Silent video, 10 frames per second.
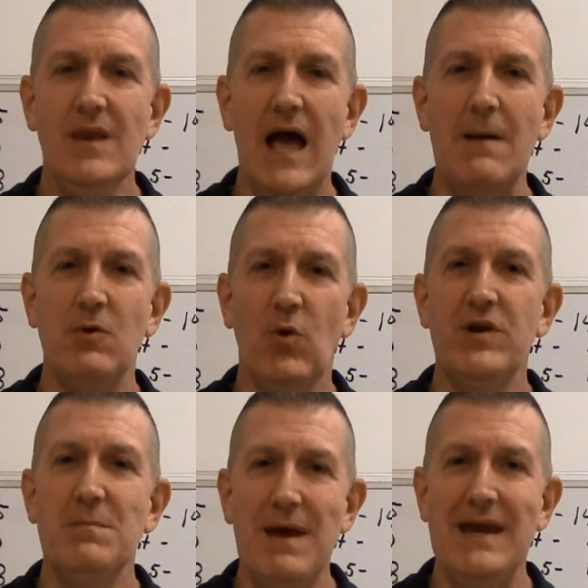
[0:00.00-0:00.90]
I'm
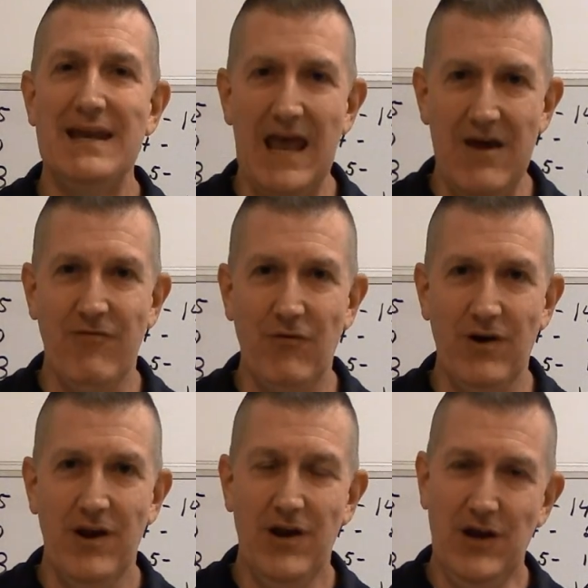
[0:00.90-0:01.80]
going to make an
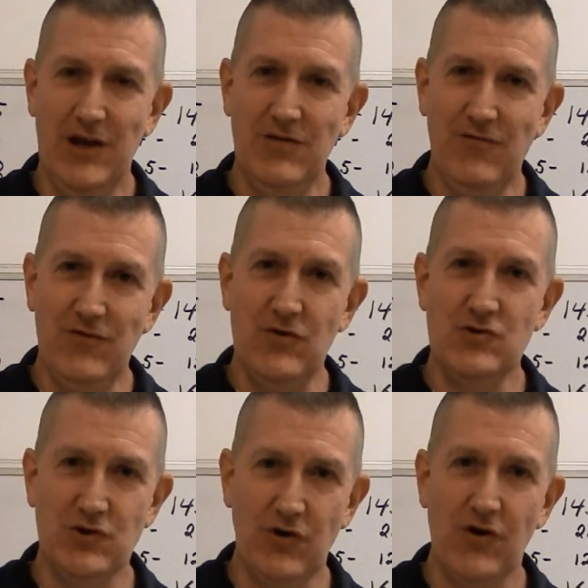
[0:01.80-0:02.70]
effort in the
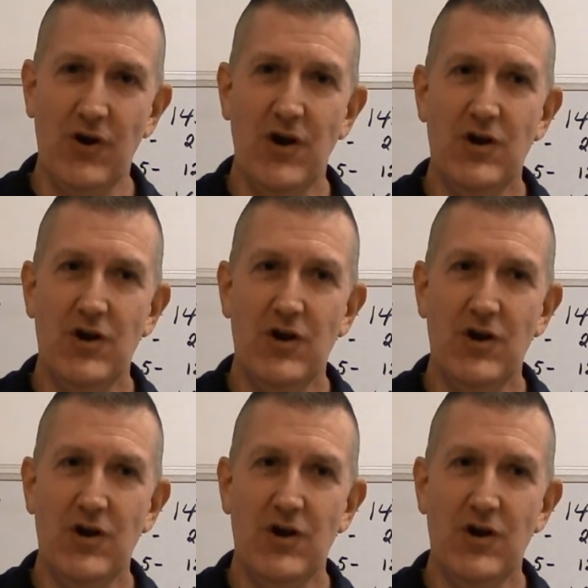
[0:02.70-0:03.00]
future